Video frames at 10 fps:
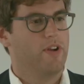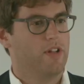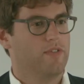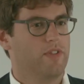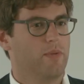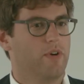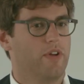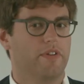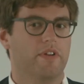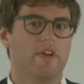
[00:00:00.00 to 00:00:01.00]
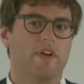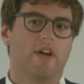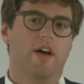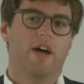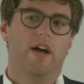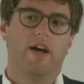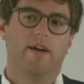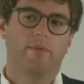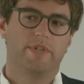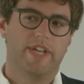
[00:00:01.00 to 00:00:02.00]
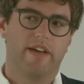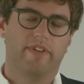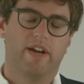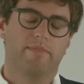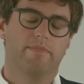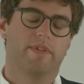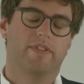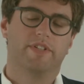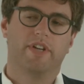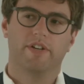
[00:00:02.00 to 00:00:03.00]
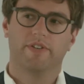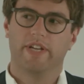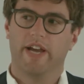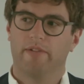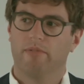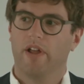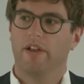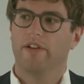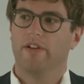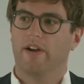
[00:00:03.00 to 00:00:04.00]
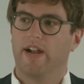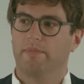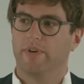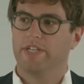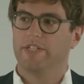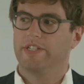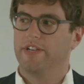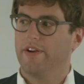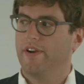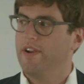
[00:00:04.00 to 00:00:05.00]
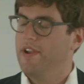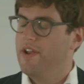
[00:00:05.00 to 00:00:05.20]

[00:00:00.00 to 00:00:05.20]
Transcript: and all over the world. We're staffing up in this country. I run our operations here